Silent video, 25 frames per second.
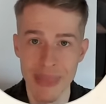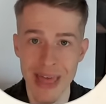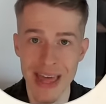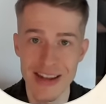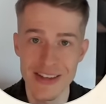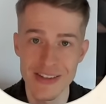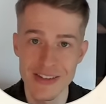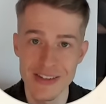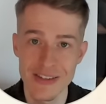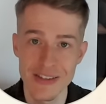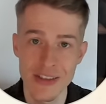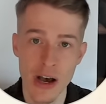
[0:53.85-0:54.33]
That
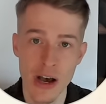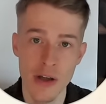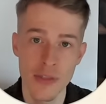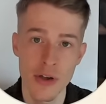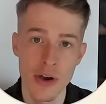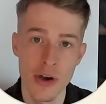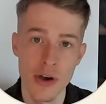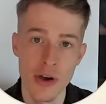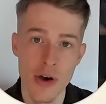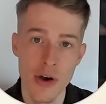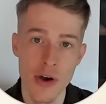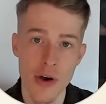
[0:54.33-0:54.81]
is not
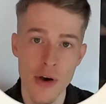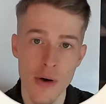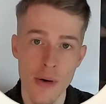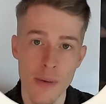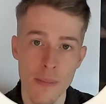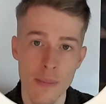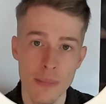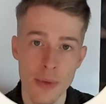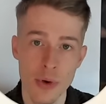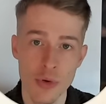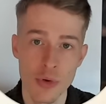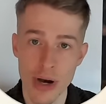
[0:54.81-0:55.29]

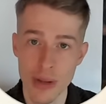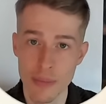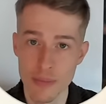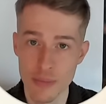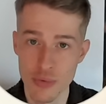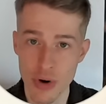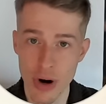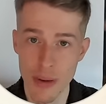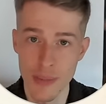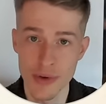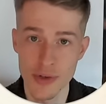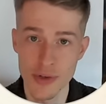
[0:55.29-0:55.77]
the right
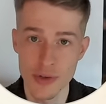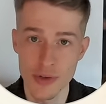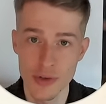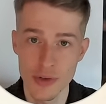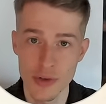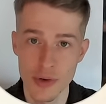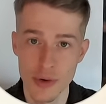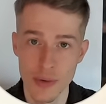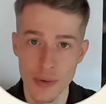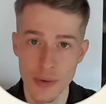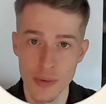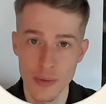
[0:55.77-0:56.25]
premise,
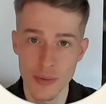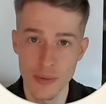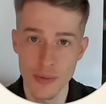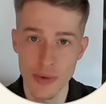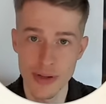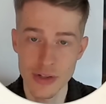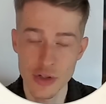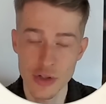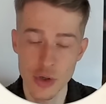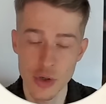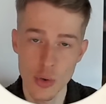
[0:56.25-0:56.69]
right?